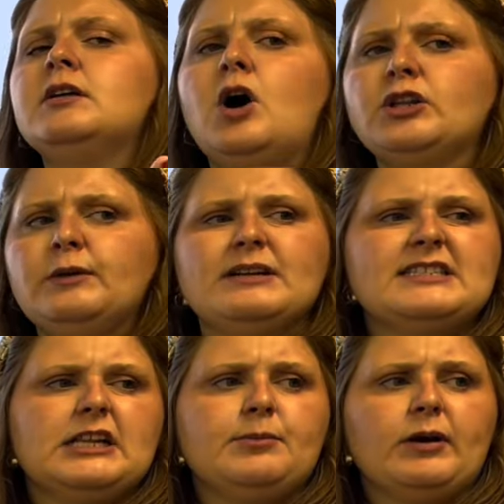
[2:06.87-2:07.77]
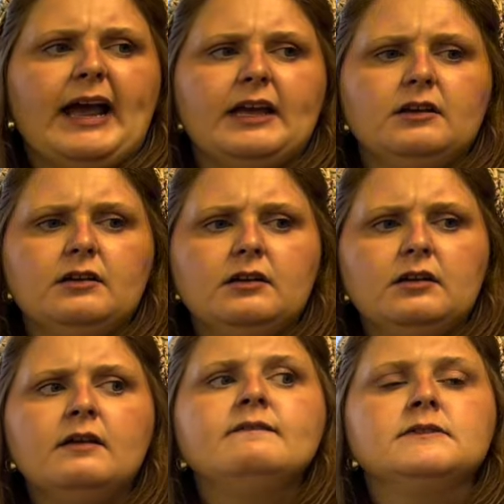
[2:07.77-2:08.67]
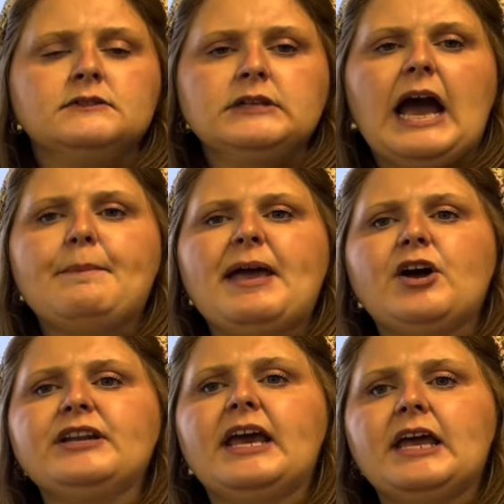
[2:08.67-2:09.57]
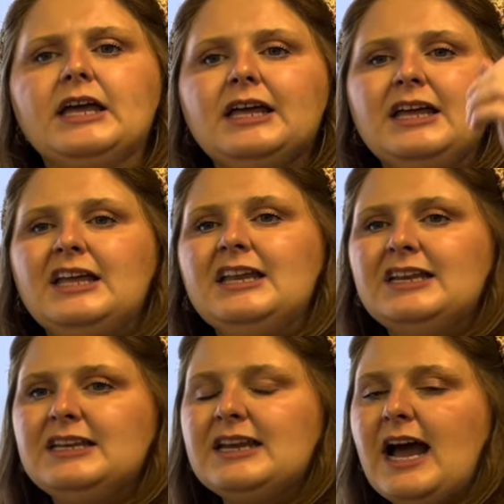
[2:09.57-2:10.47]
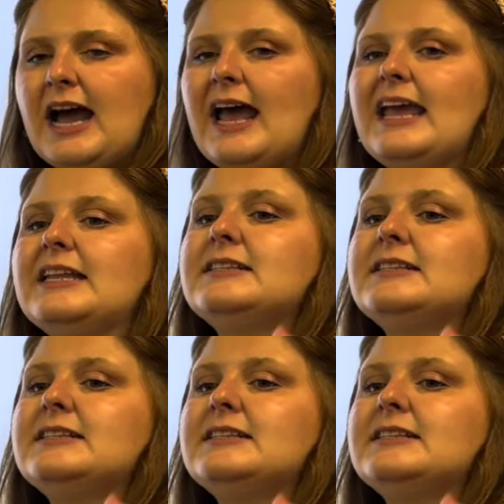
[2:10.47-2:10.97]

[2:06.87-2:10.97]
Only one syllable, right? Yeah, pound it. Night.